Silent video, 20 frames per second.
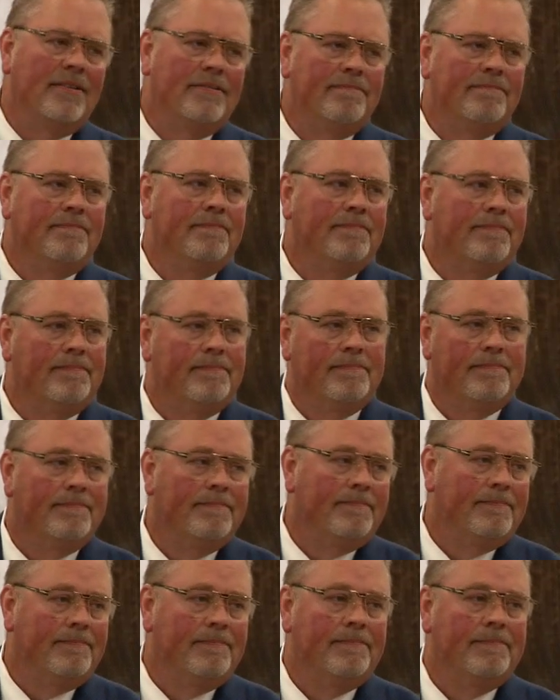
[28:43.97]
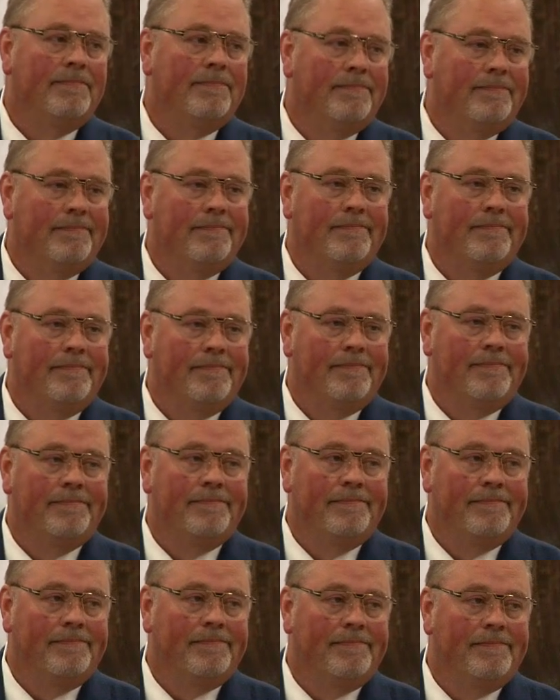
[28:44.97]

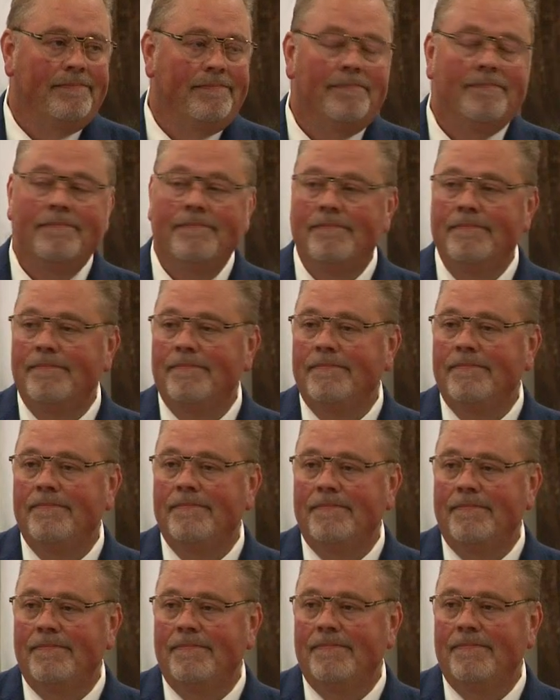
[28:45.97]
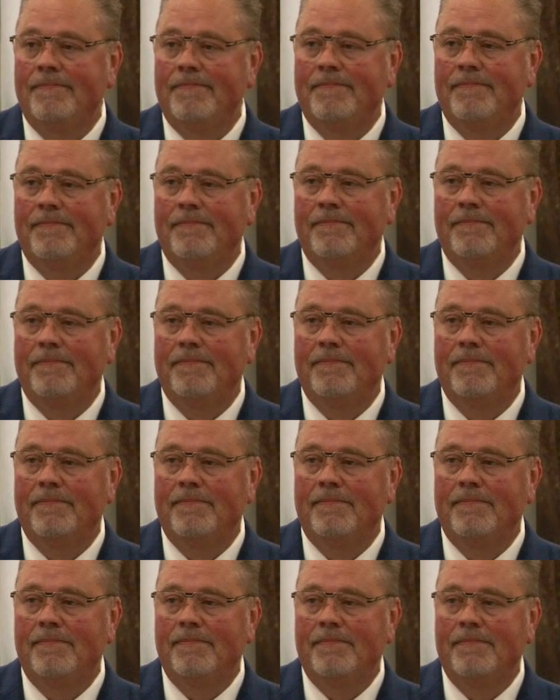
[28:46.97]

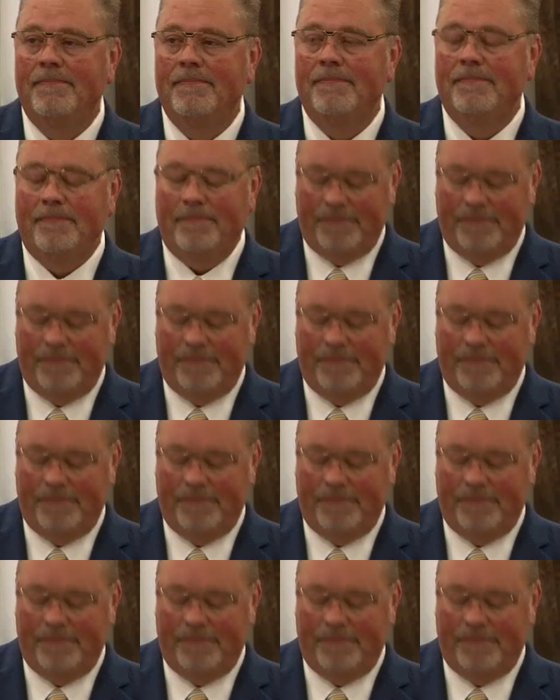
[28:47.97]
[no speech]